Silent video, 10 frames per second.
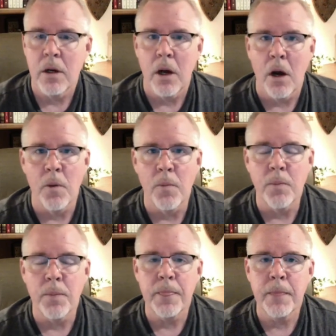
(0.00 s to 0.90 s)

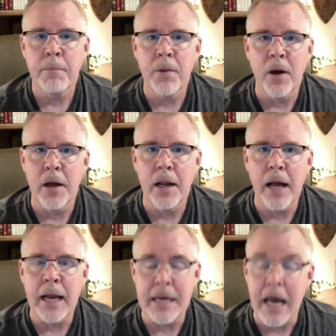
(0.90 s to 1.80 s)
But
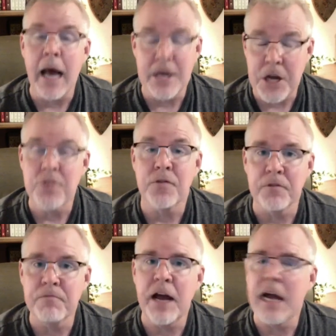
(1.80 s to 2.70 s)
I know for a
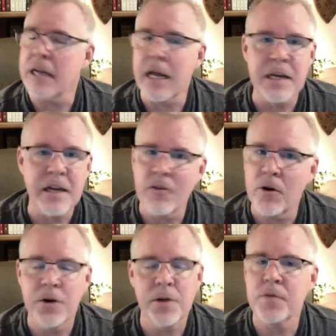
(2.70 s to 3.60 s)
fact I never
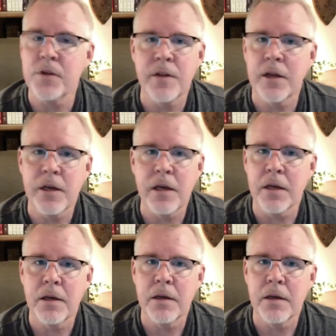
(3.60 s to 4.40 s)
heard him say that again.